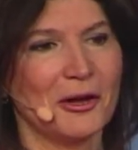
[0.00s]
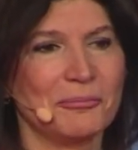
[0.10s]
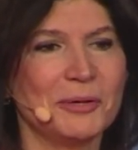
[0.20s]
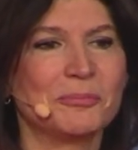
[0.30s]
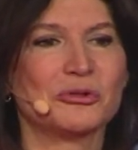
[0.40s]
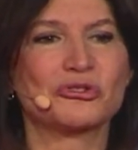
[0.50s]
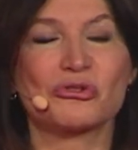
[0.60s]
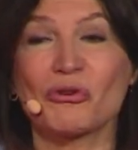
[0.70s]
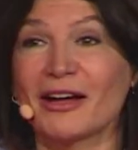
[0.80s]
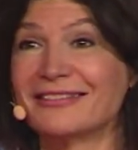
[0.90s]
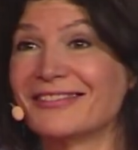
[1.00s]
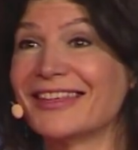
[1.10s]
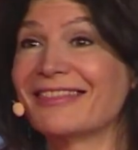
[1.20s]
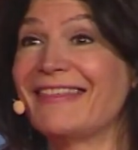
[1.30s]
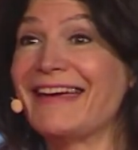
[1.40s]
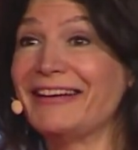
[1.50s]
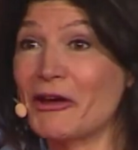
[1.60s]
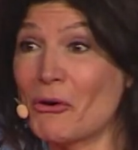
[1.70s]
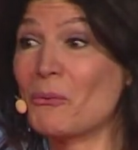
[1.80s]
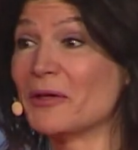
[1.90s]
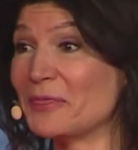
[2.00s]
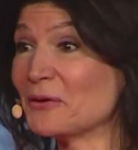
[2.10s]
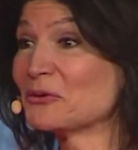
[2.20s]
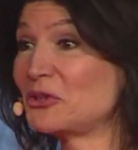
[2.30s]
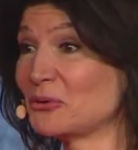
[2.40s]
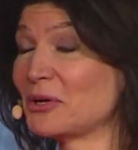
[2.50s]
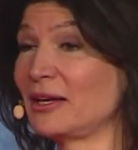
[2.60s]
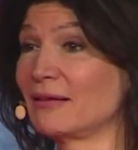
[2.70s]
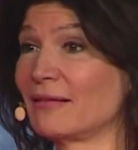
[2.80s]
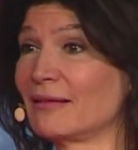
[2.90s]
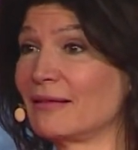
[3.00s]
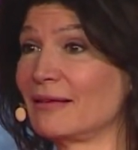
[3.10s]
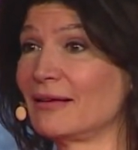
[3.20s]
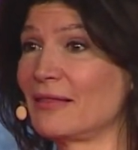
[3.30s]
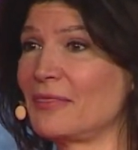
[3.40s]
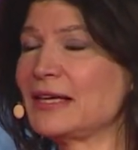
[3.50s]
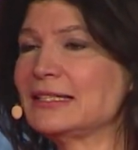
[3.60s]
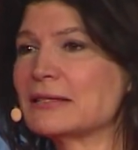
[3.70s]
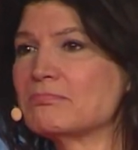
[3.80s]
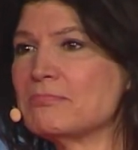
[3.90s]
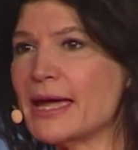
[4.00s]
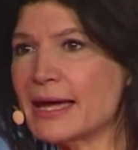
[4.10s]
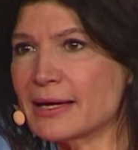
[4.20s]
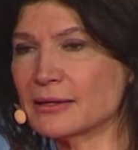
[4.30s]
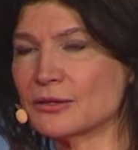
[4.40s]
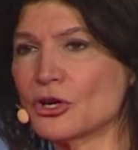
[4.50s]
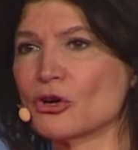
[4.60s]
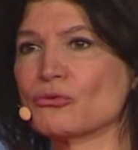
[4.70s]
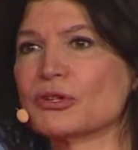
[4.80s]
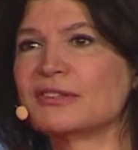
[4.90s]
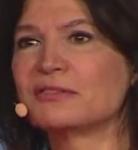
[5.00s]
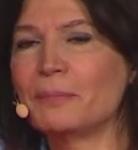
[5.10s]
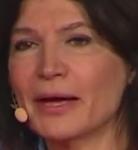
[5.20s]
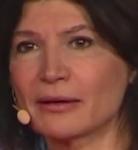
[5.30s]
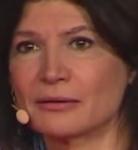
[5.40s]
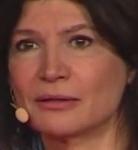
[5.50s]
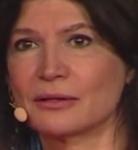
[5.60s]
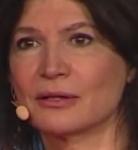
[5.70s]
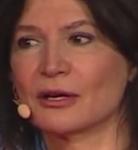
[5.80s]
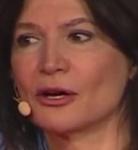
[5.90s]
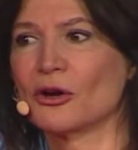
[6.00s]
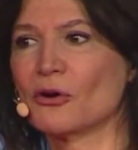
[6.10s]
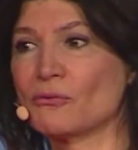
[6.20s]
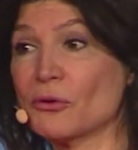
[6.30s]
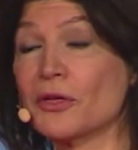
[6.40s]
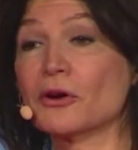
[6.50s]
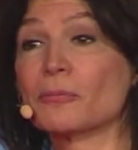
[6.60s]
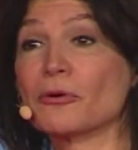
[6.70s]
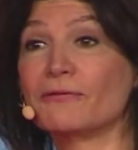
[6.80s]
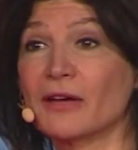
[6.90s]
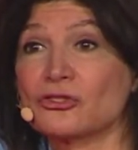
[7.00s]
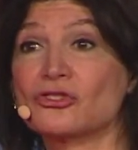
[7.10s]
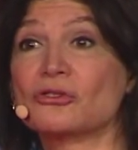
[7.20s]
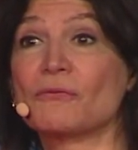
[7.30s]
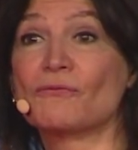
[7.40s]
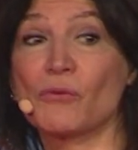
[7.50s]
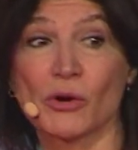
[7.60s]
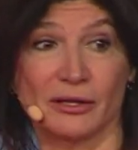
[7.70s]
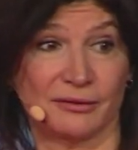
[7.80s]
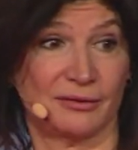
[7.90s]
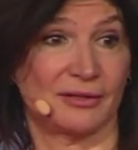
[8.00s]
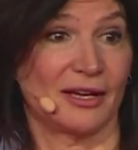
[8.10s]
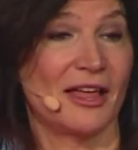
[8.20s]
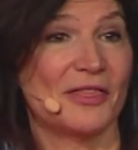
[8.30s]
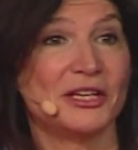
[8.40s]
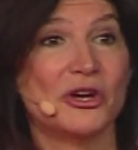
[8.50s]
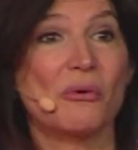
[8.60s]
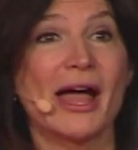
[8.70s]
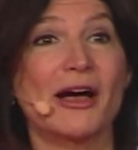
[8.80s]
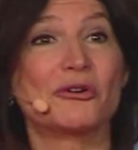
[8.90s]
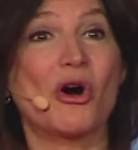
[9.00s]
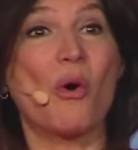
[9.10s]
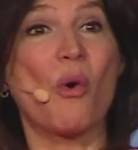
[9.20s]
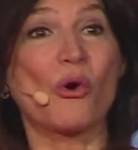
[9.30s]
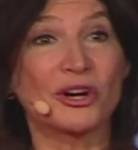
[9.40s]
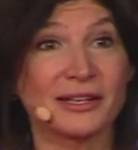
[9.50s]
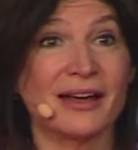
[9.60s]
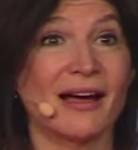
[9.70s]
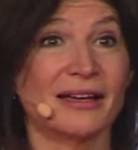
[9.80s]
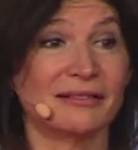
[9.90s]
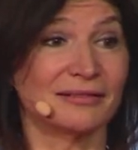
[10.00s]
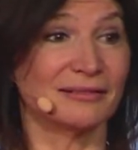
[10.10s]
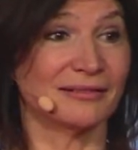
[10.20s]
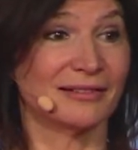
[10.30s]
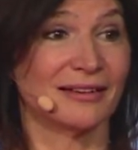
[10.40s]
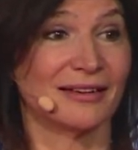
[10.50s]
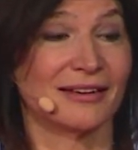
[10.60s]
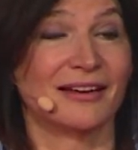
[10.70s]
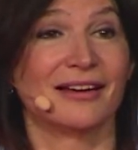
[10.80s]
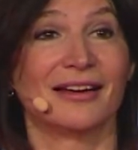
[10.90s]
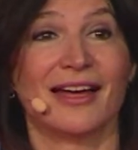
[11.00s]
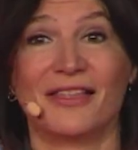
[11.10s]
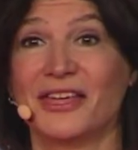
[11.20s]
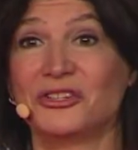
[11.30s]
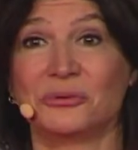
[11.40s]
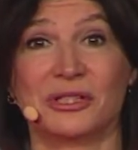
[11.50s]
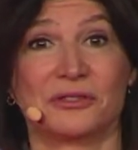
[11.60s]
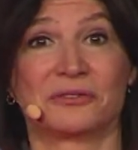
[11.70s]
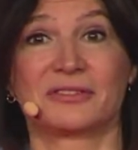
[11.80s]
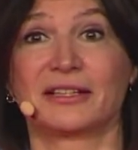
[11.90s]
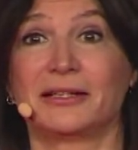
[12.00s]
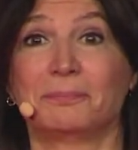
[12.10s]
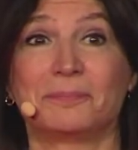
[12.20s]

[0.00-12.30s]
People trust that they know what they're doing. They demand respect for their professional voice. They know how to organize. They do it in their sleep.